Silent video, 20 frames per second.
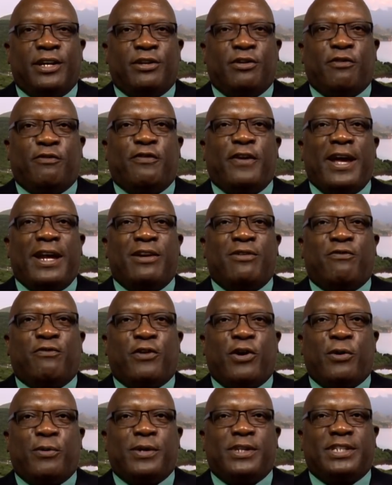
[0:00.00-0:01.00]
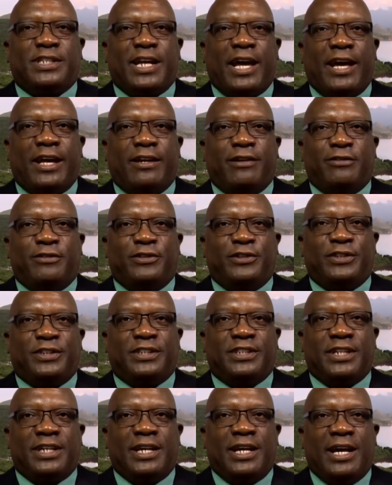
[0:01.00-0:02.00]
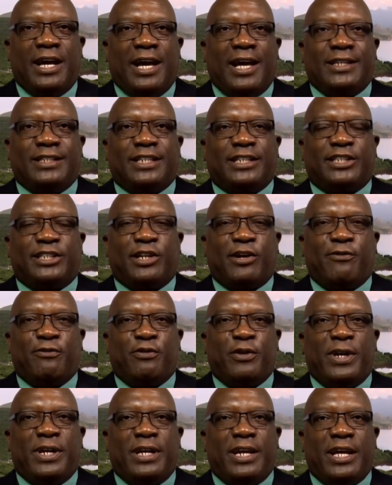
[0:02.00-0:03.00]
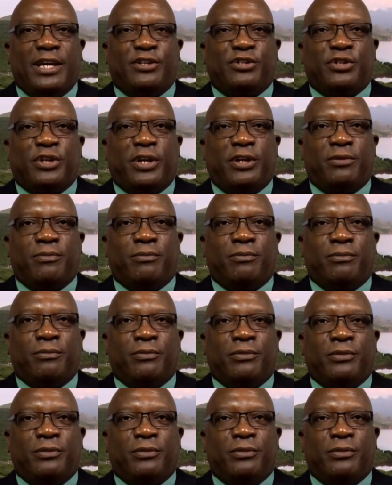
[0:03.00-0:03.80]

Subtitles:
to fend for ourselves as a sovereign nation.